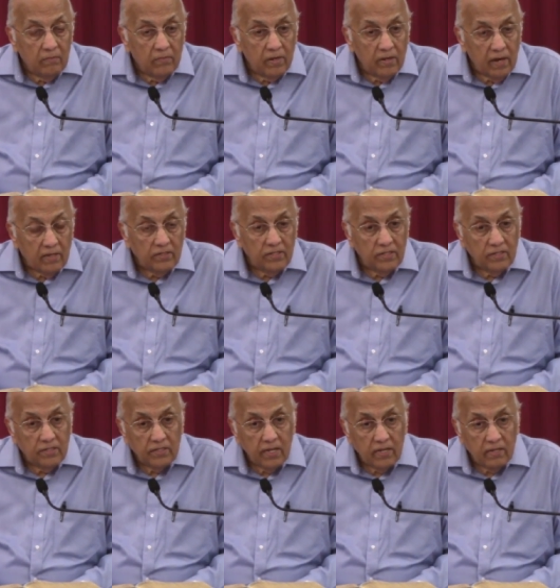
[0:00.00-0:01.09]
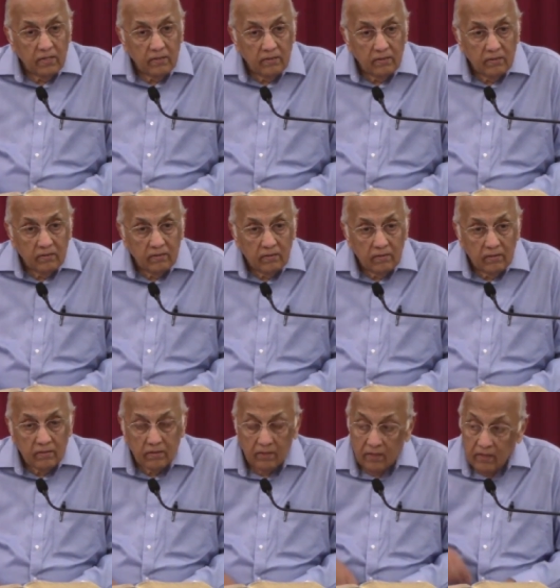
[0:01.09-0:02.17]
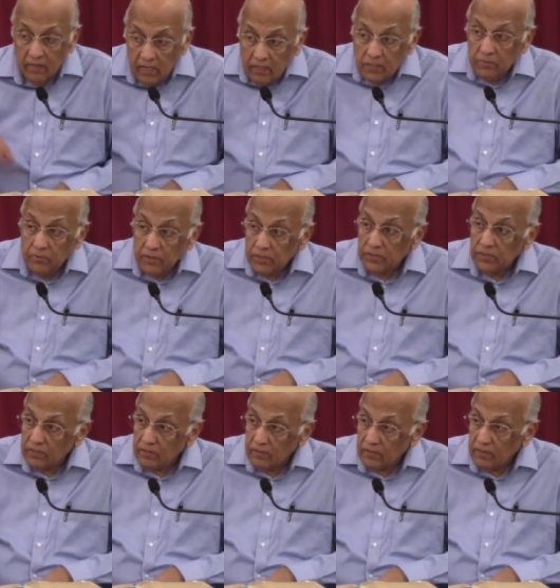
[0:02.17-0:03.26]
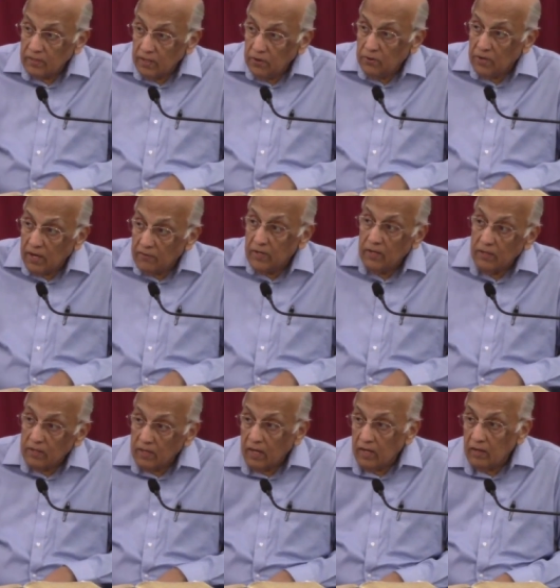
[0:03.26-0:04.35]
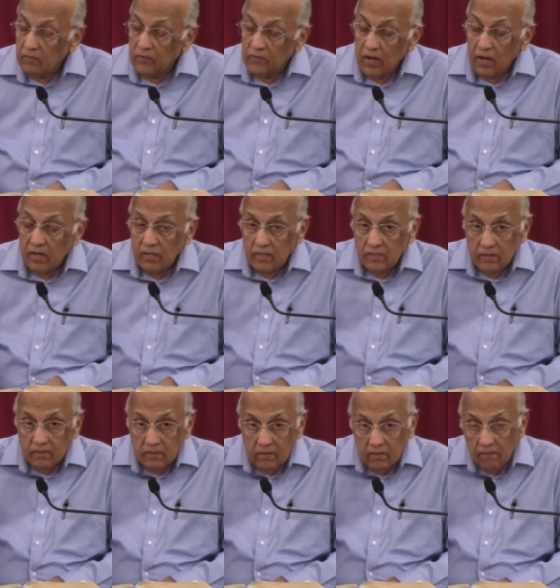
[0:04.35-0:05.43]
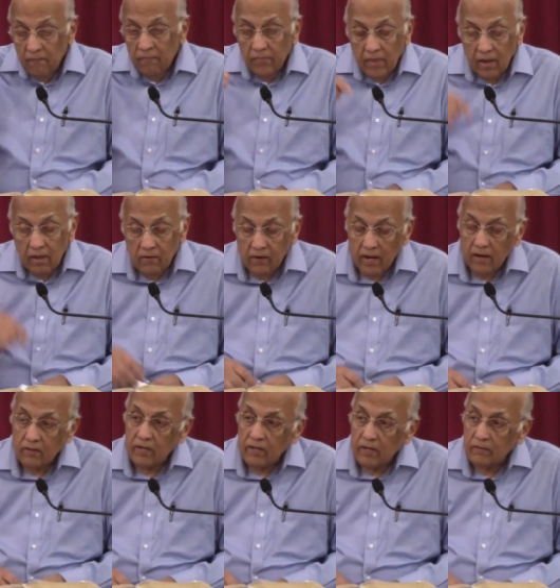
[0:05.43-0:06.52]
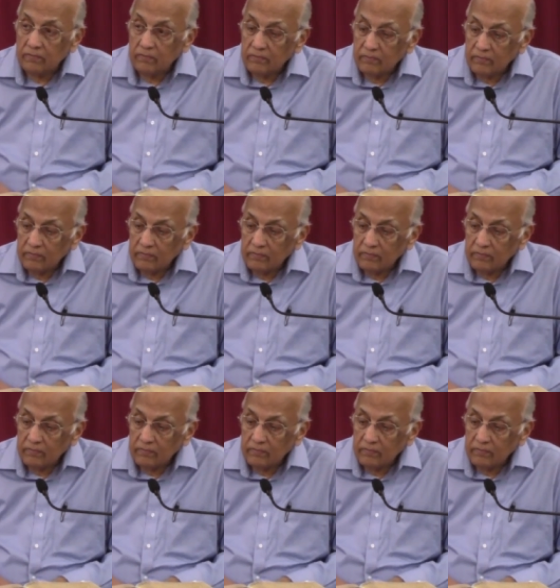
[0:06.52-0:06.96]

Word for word: But yet Jesus said, the least person in the new covenant in the kingdom of God is greater than him.